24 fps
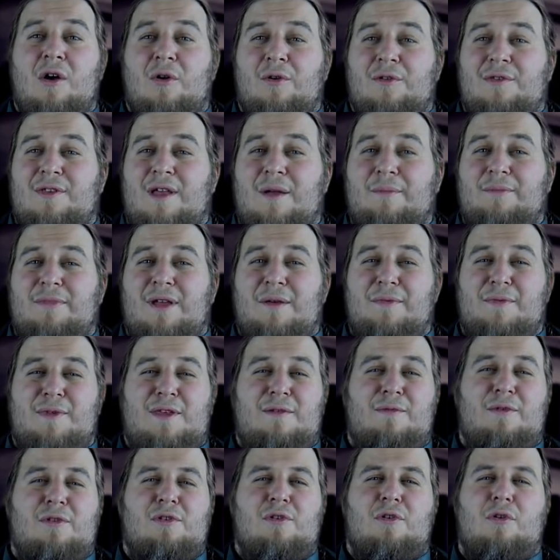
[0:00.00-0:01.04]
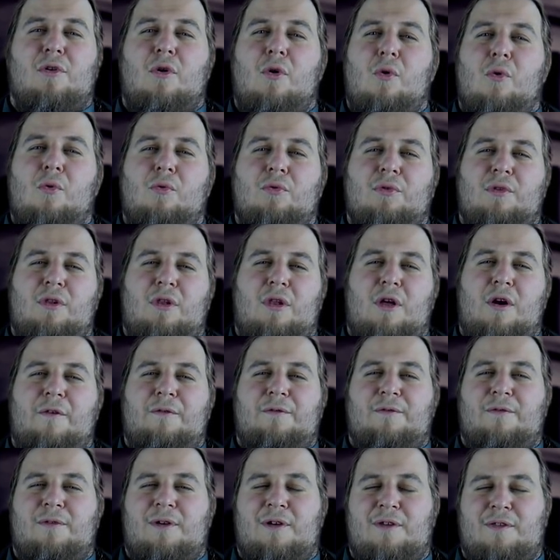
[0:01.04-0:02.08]
or sometimes even your own
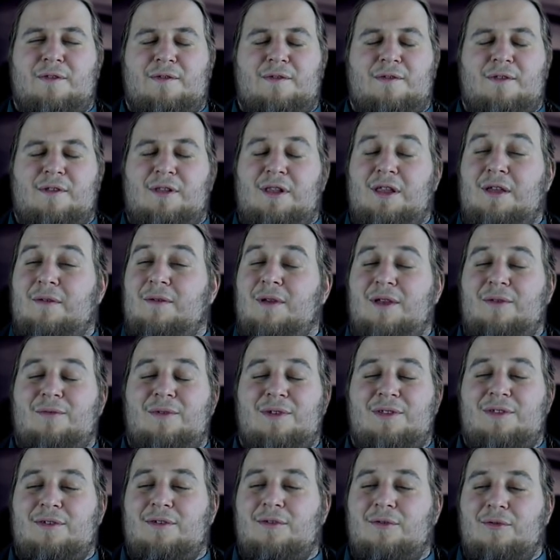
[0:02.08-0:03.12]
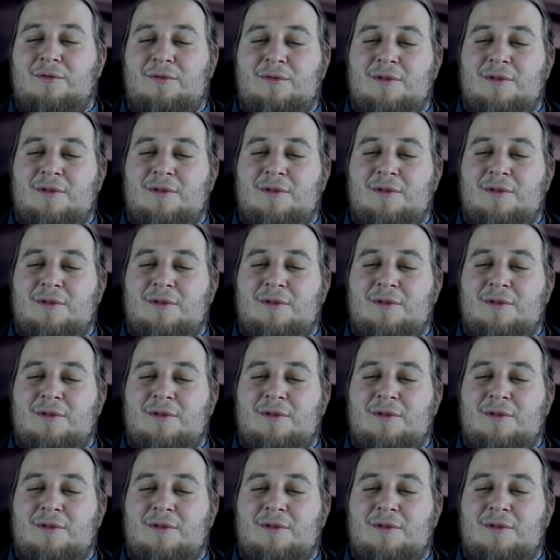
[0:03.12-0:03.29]
loved ones living with you.